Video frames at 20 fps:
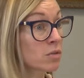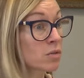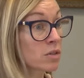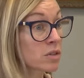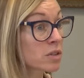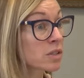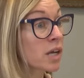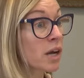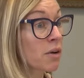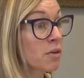
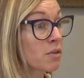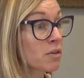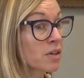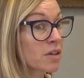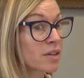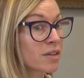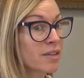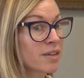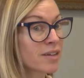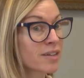Lawrence
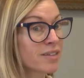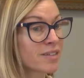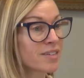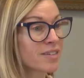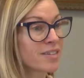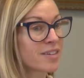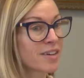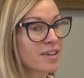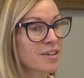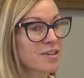County
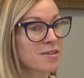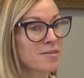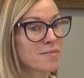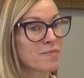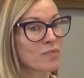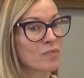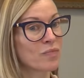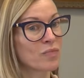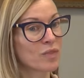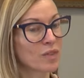than
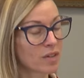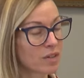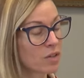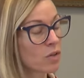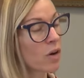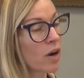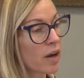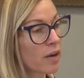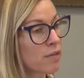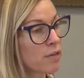
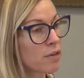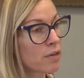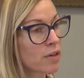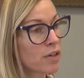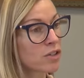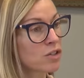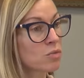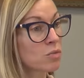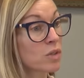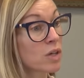Ivy
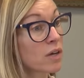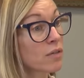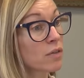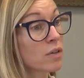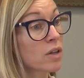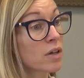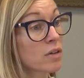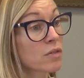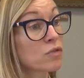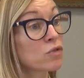Ridge, and we have
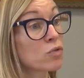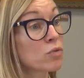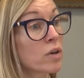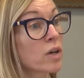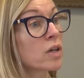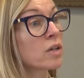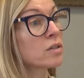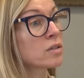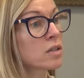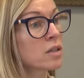a lot of
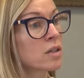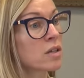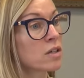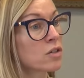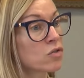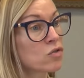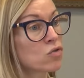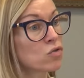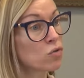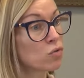great
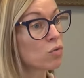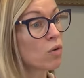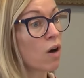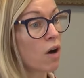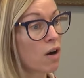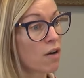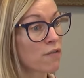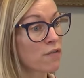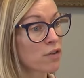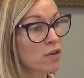things to
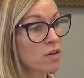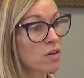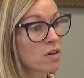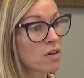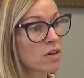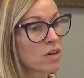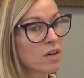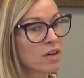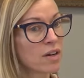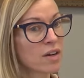offer,